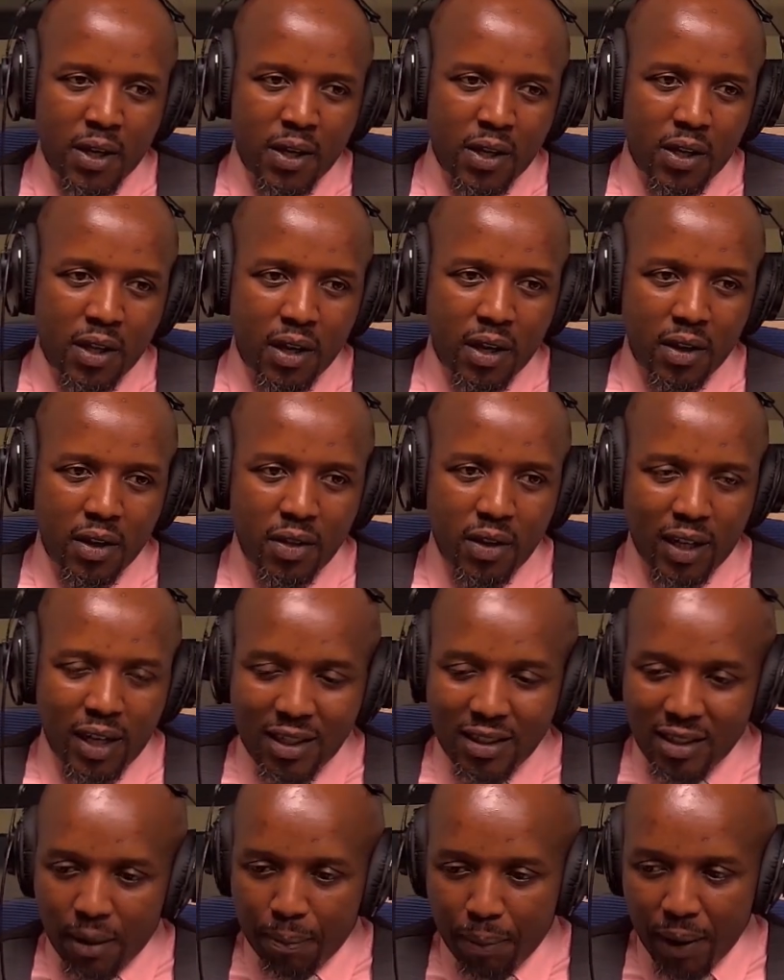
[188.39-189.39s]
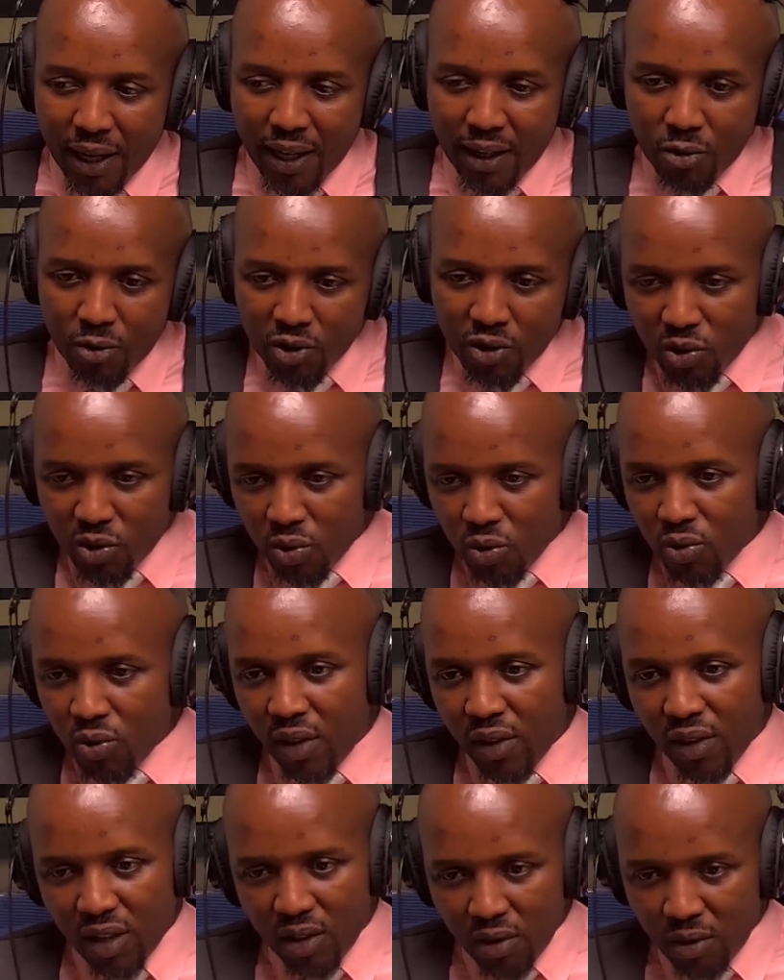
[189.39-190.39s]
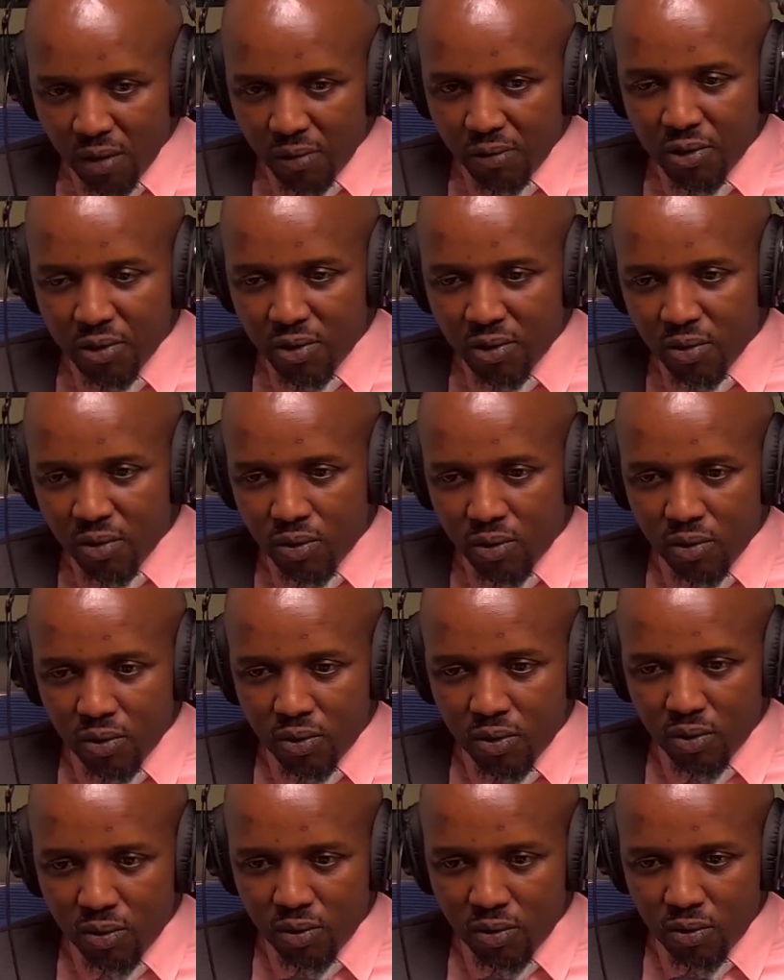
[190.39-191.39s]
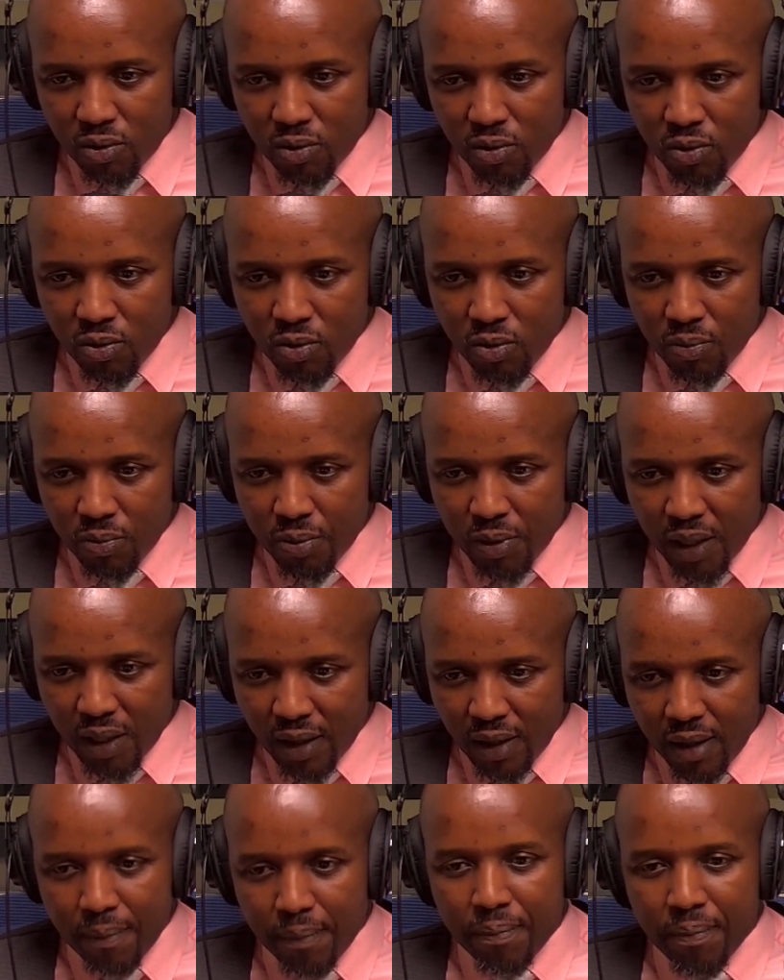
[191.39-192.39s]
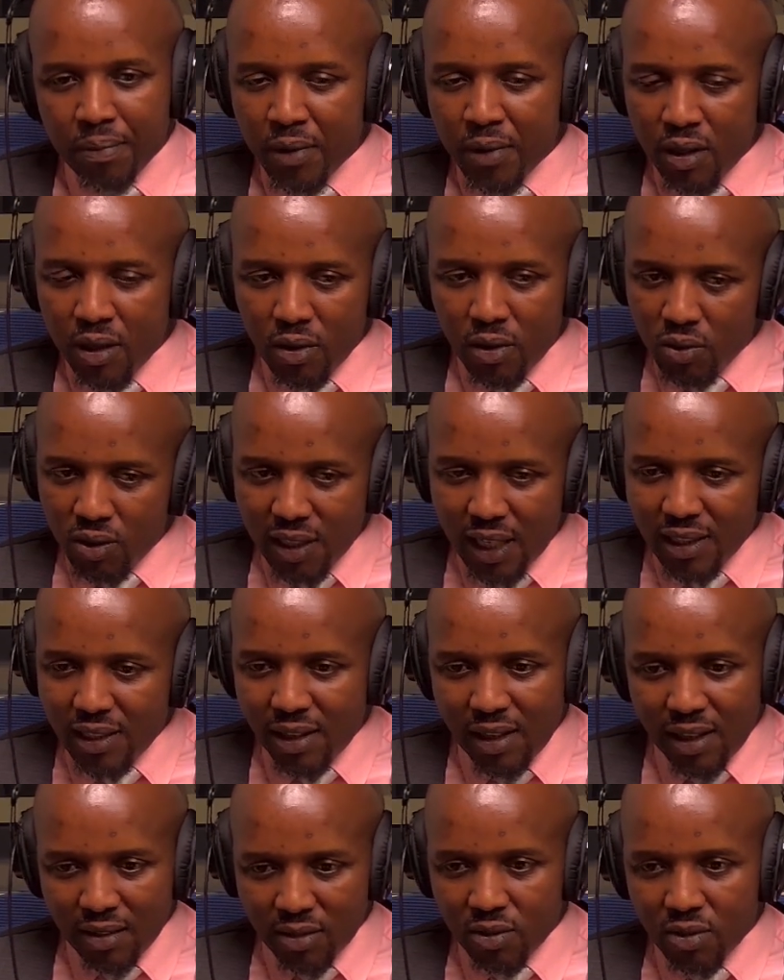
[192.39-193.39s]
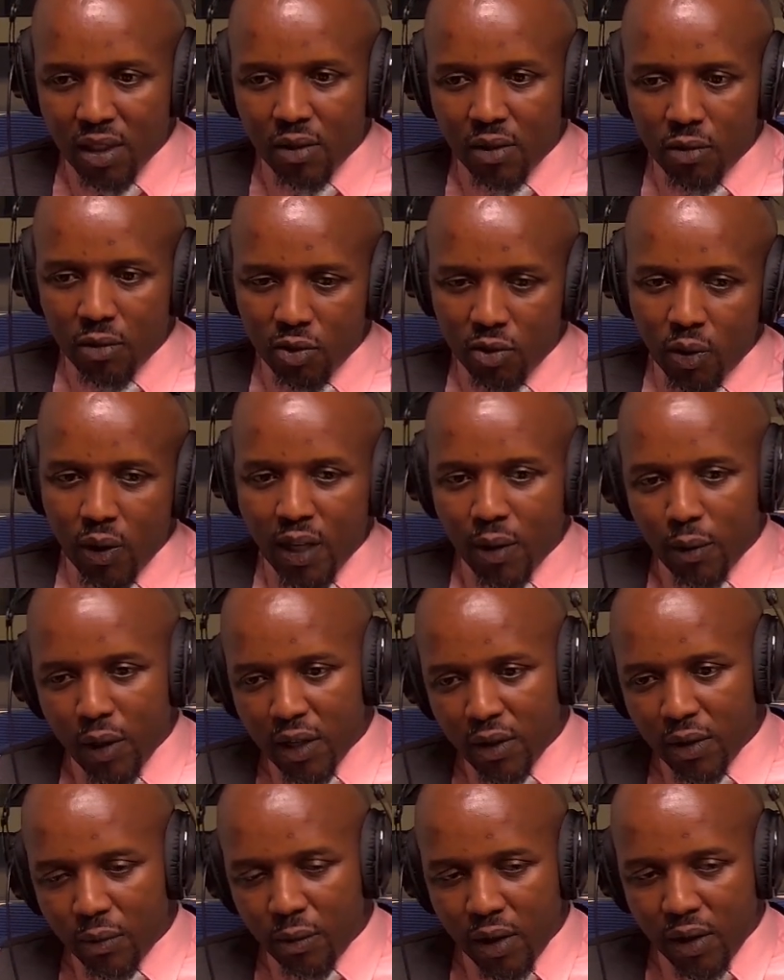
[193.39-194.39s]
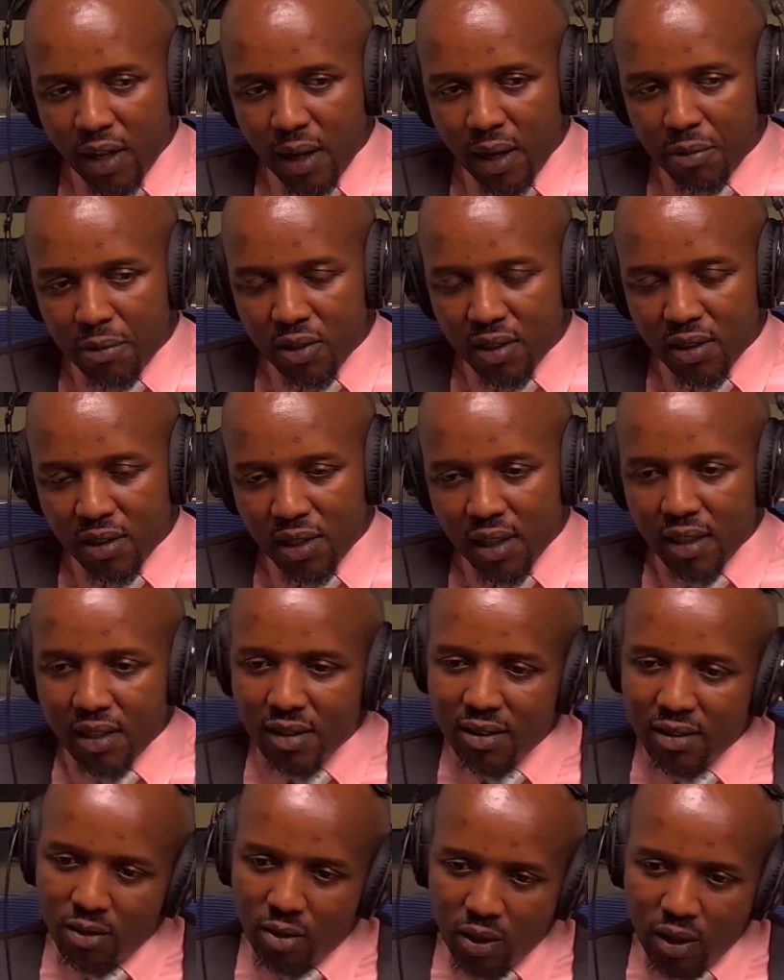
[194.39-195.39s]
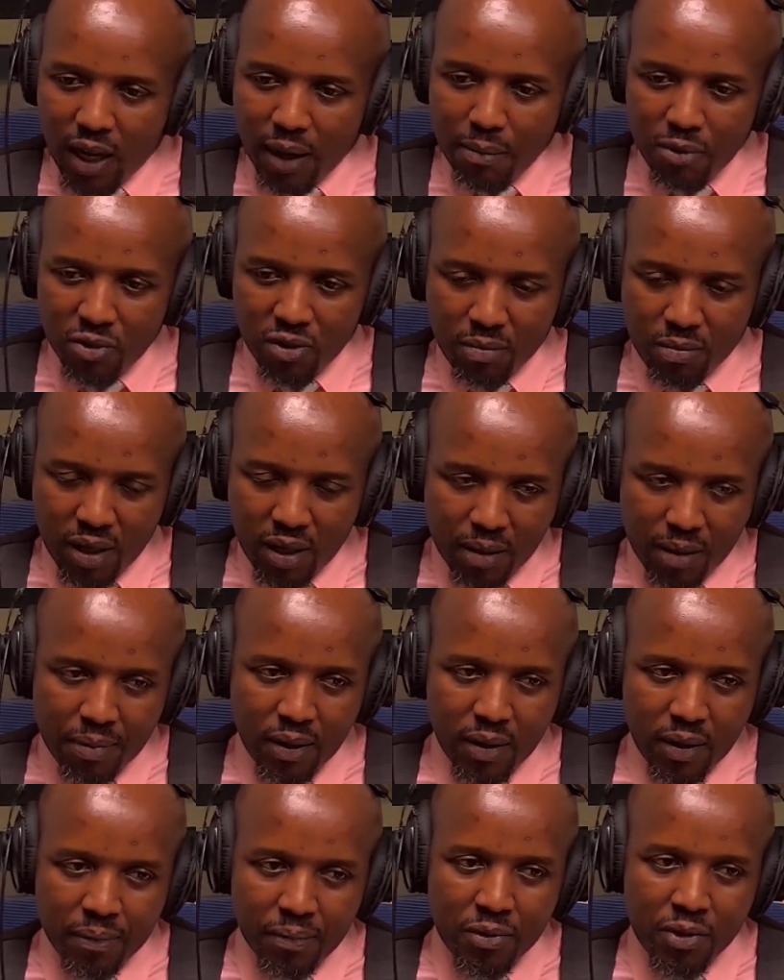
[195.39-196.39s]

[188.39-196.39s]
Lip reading: They can supply goods to you and then you refuse to pick them or such things. Those are, so when the abuse is there, it's called abuse of buyer power.